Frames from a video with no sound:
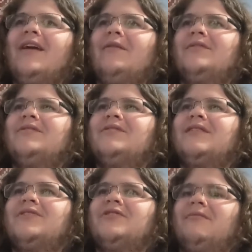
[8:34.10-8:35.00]
It wasn't just
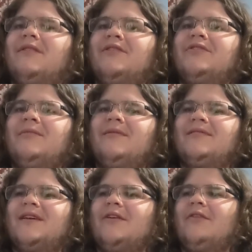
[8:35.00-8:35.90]
that they showed up, but they showed up. I
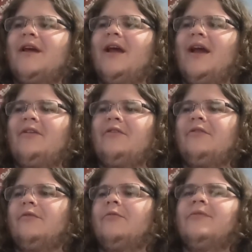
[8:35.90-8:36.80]
was like, okay, I had
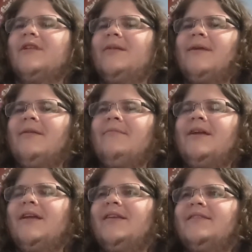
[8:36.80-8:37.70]
heard a rumor they might
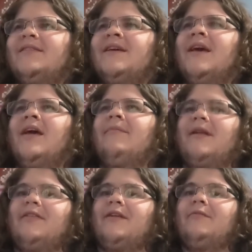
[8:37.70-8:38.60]
be in it,
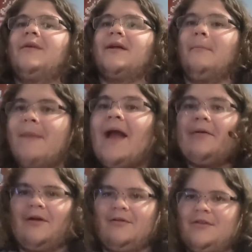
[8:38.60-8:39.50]
but I thought it would be like a
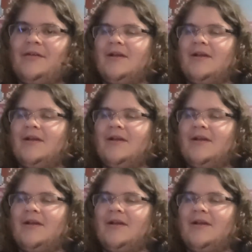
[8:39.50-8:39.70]
background thing.